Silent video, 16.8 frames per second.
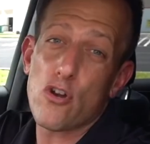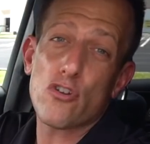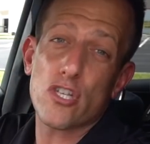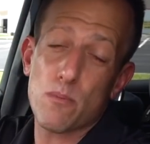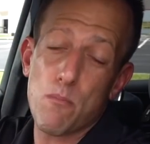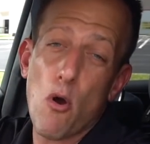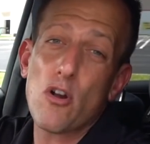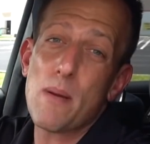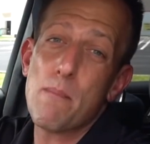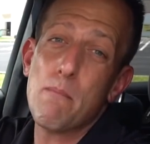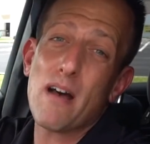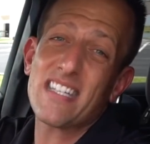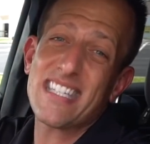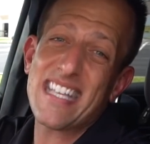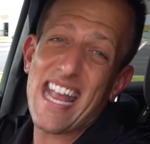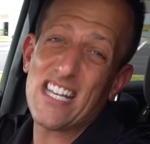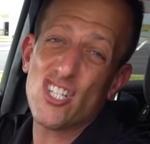you're smoking
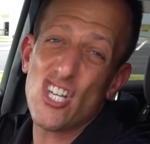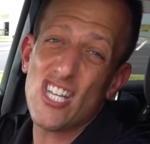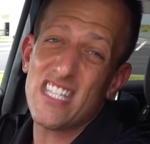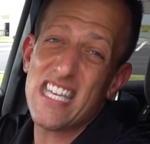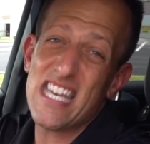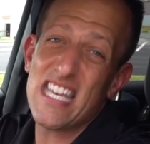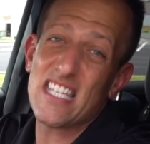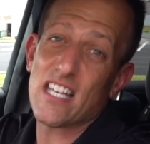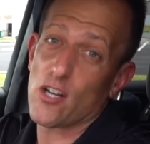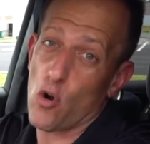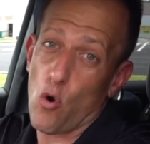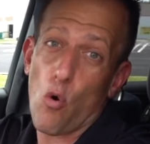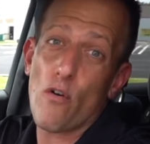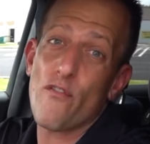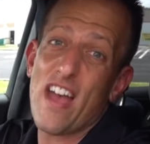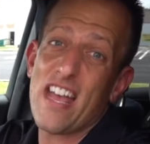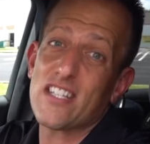Mustang GTs and
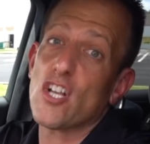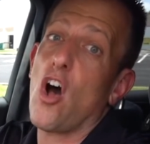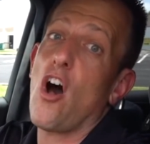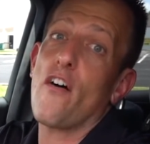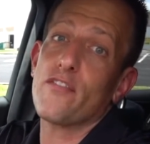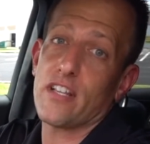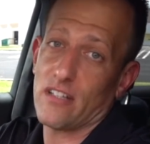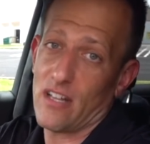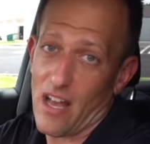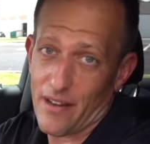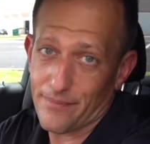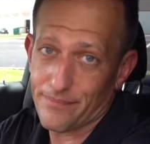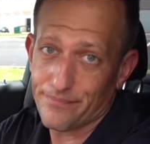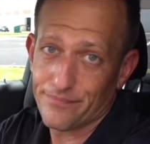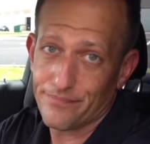Corvettes off the line. All